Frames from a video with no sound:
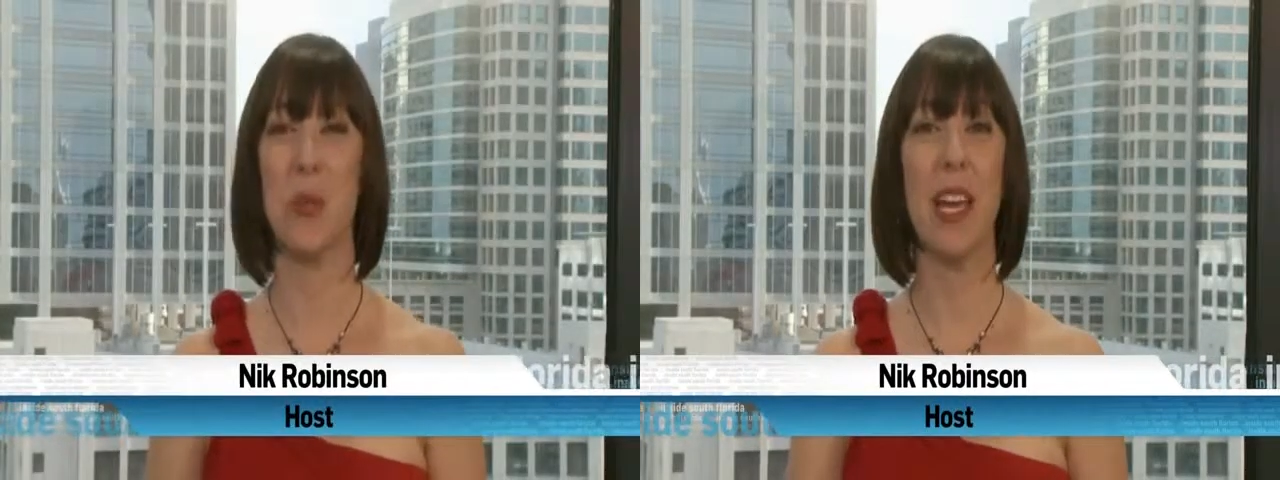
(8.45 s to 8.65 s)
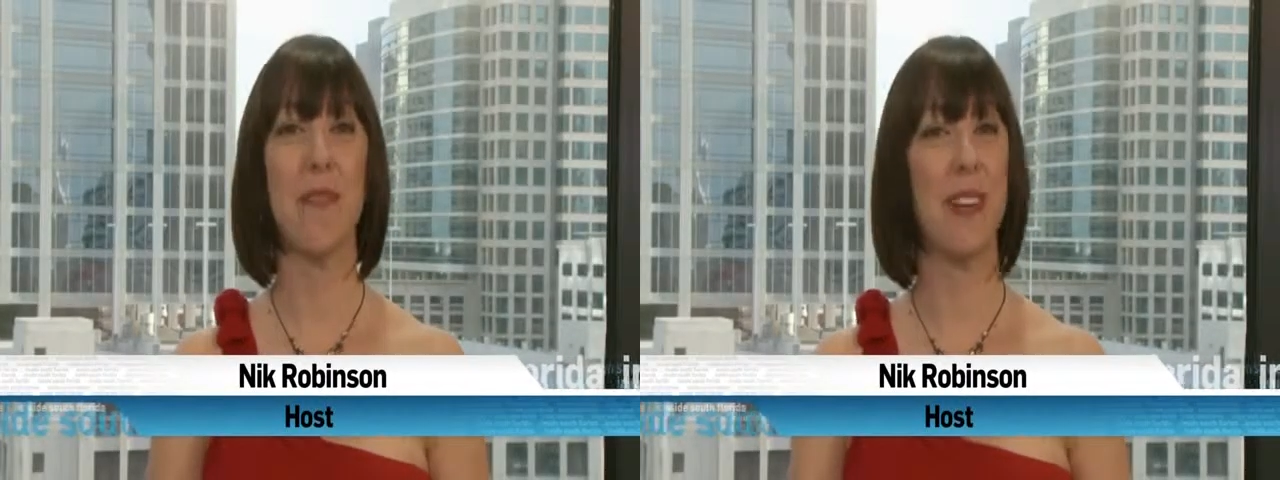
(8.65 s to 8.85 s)

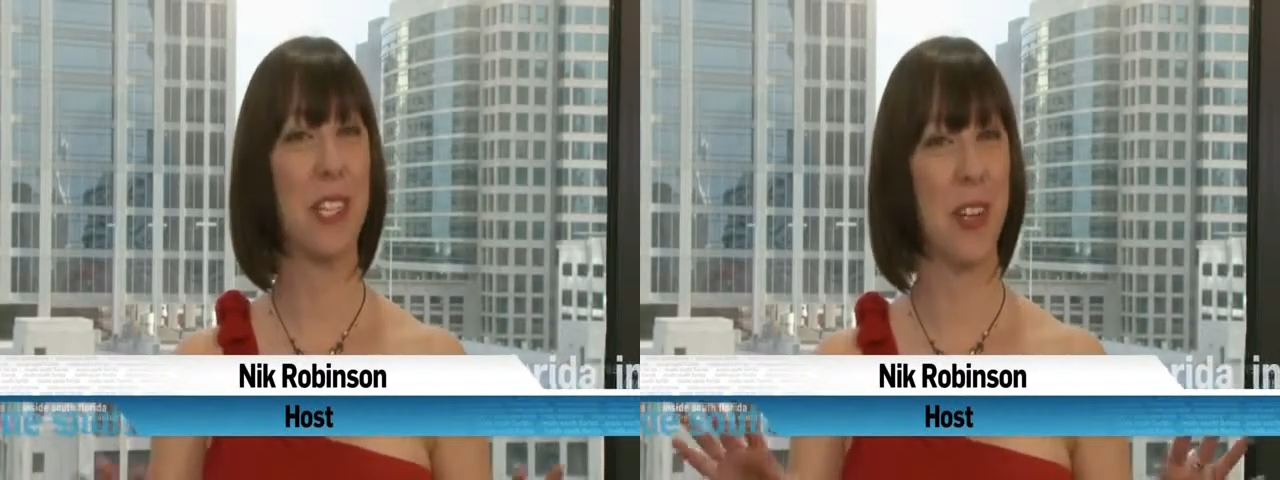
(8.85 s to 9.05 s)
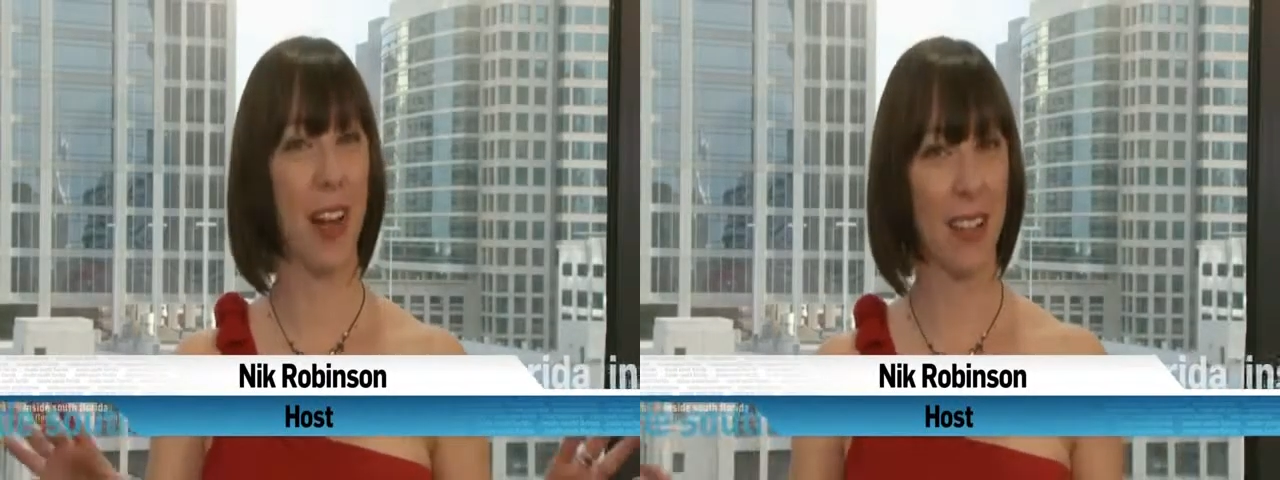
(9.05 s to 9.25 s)
we have
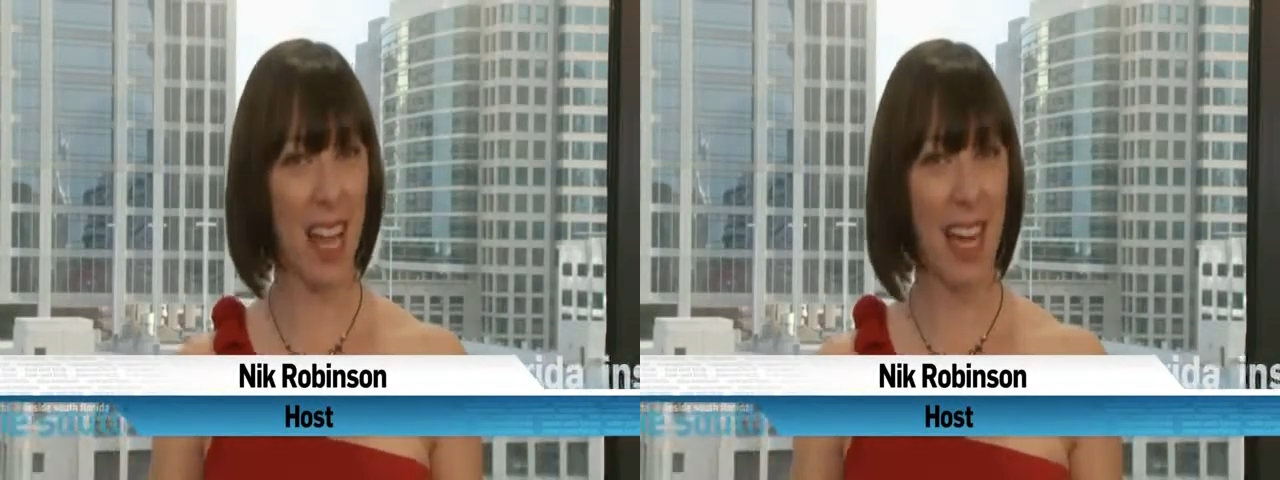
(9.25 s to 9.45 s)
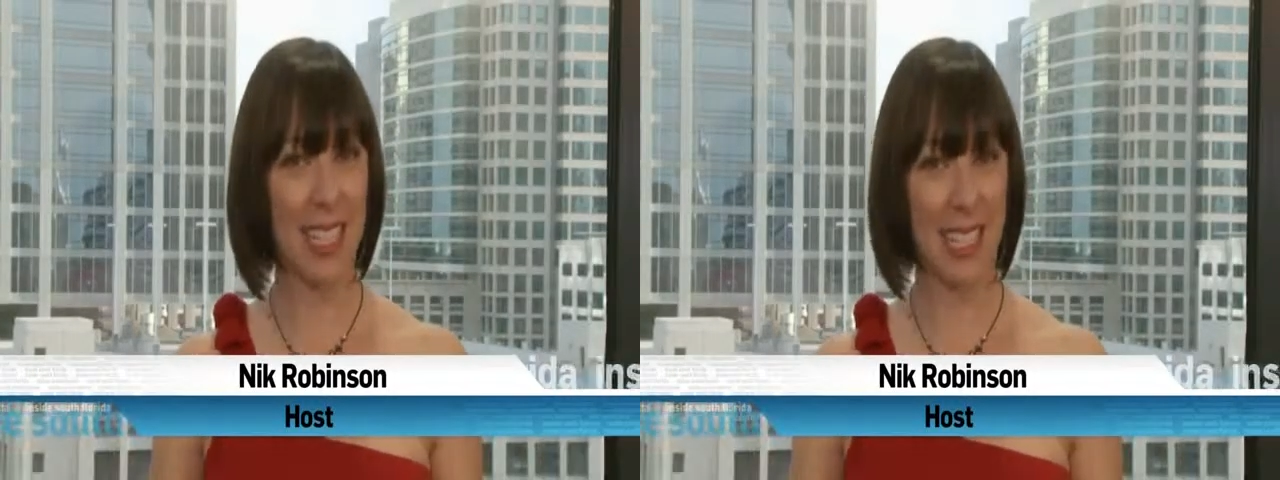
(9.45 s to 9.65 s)
featured a
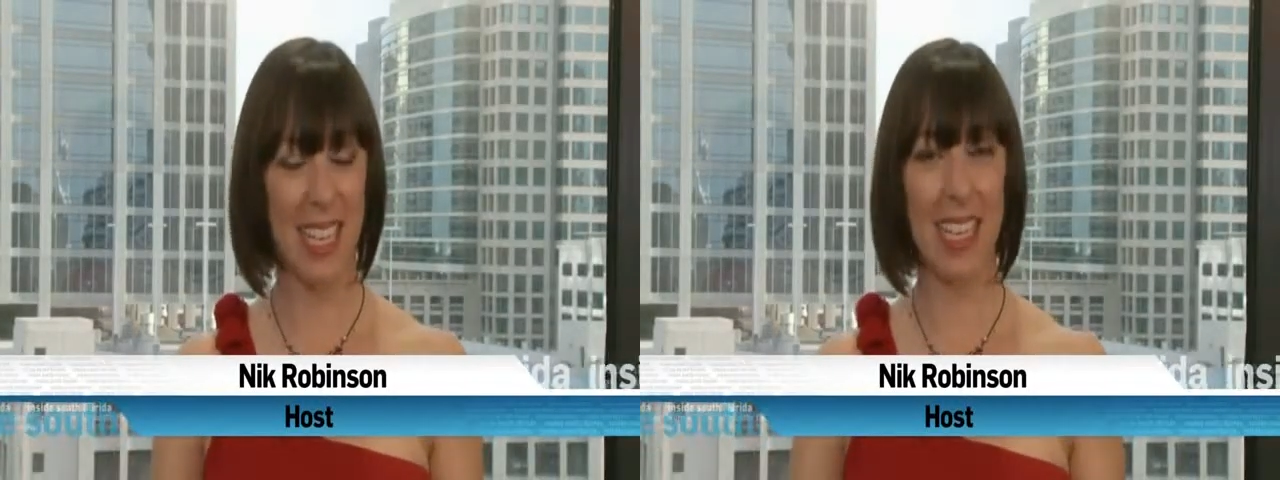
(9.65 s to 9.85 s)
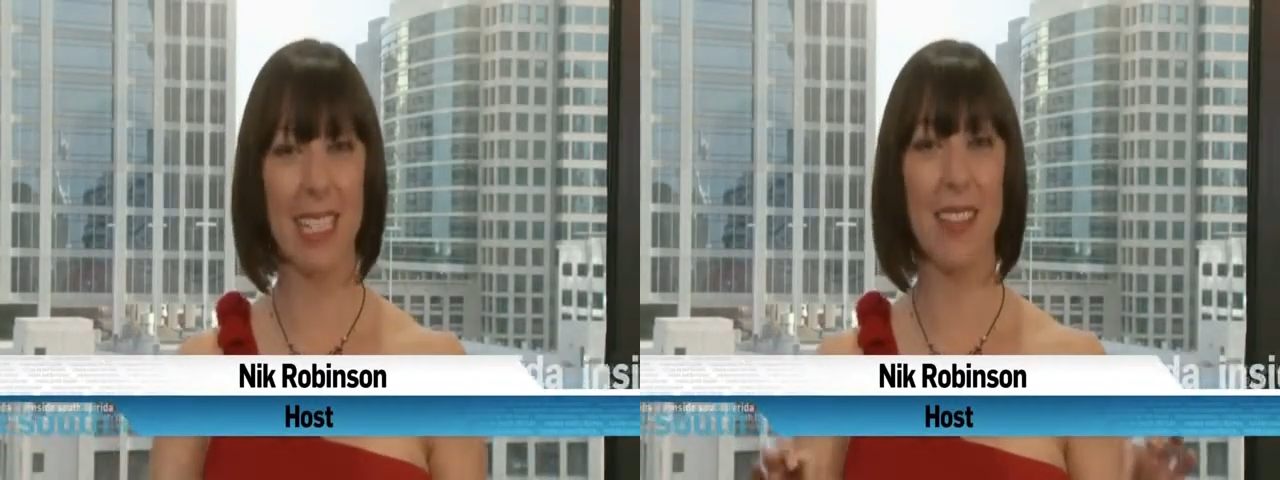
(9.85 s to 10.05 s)
lot of cities,